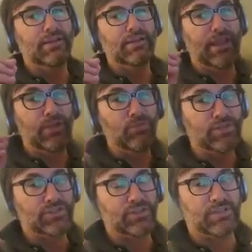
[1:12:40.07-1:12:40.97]
language
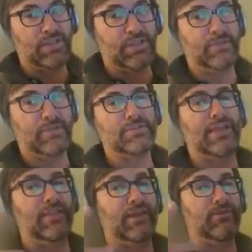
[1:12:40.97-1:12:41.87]
sometimes, and
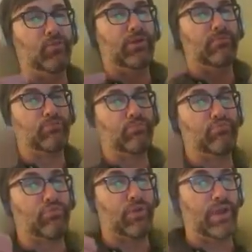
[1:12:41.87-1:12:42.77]
that we're
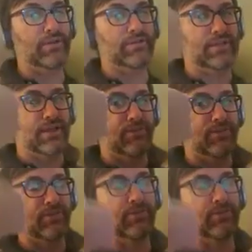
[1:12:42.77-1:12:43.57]
praying together.